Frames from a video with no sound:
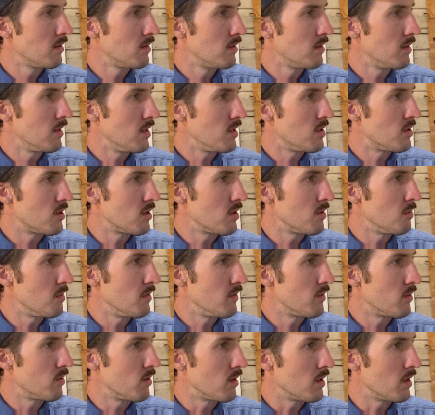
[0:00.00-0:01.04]
nature
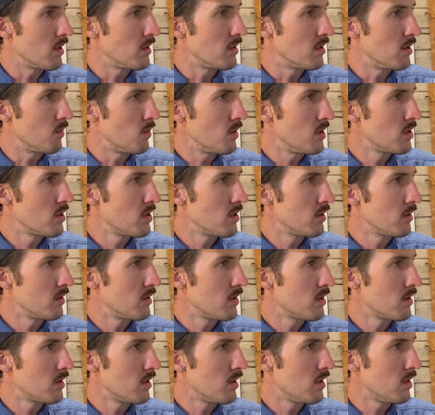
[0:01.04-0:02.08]
before it gets the windshield
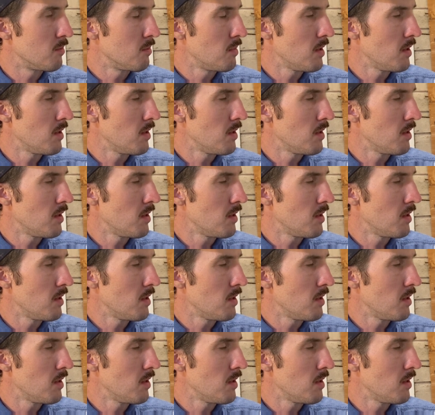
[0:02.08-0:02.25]
installed.